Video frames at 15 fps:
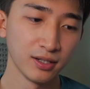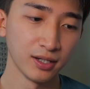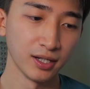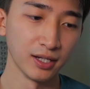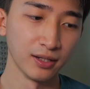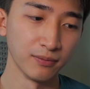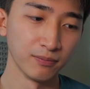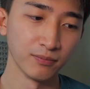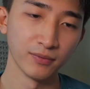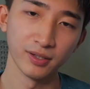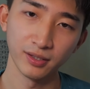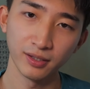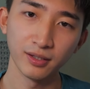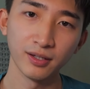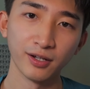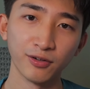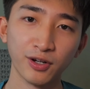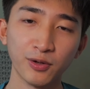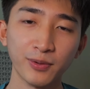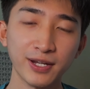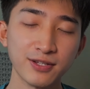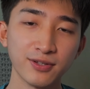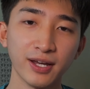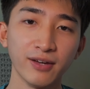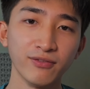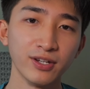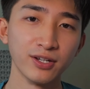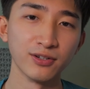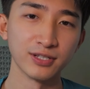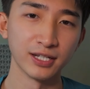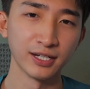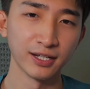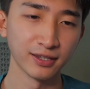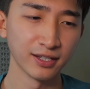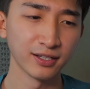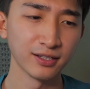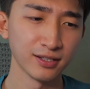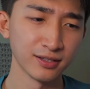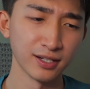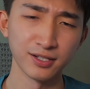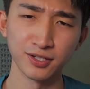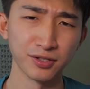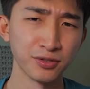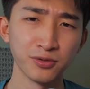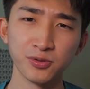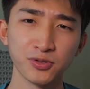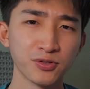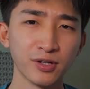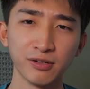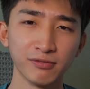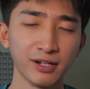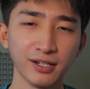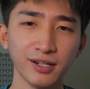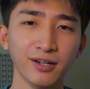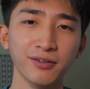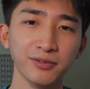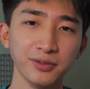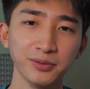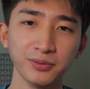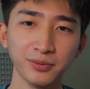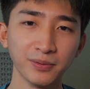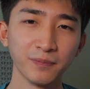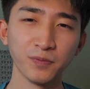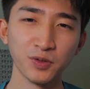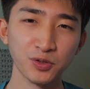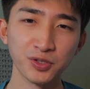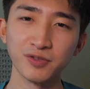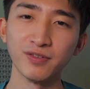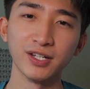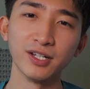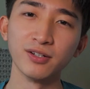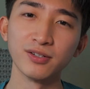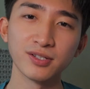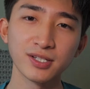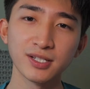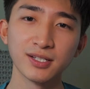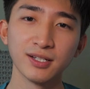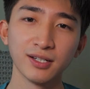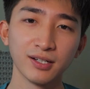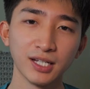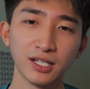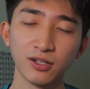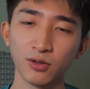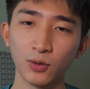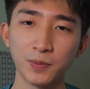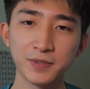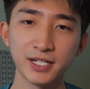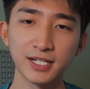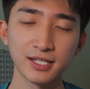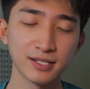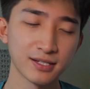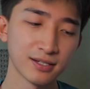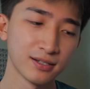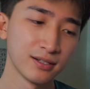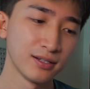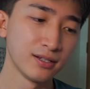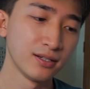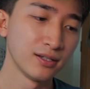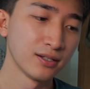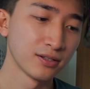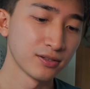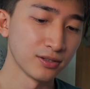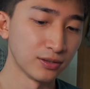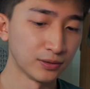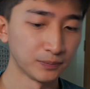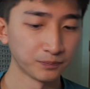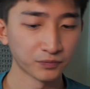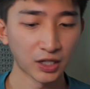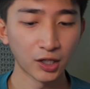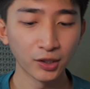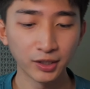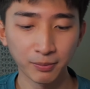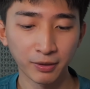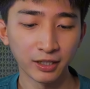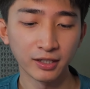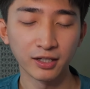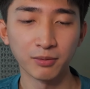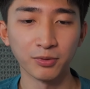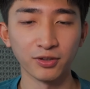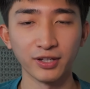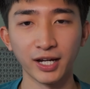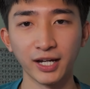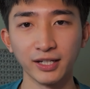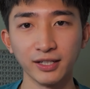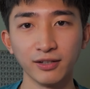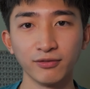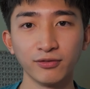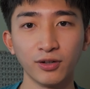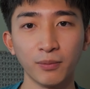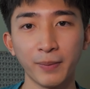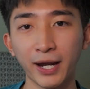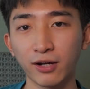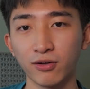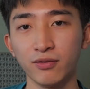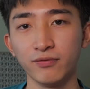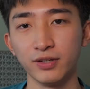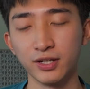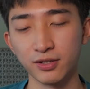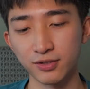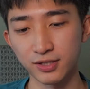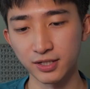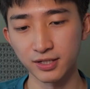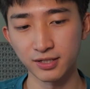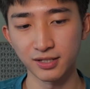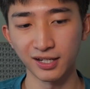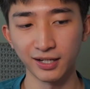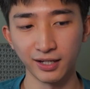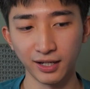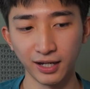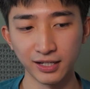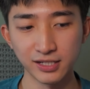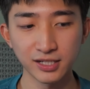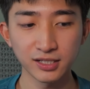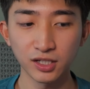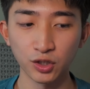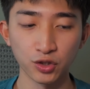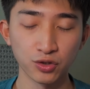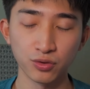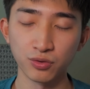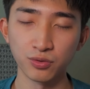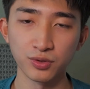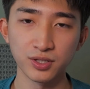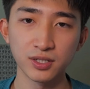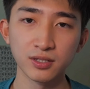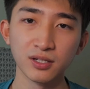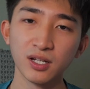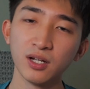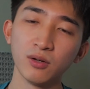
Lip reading: And a great way is to add videos, and I think there's a huge trend right now to use videos in your websites. So how I typically come up with the idea for background videos is I just gotta choose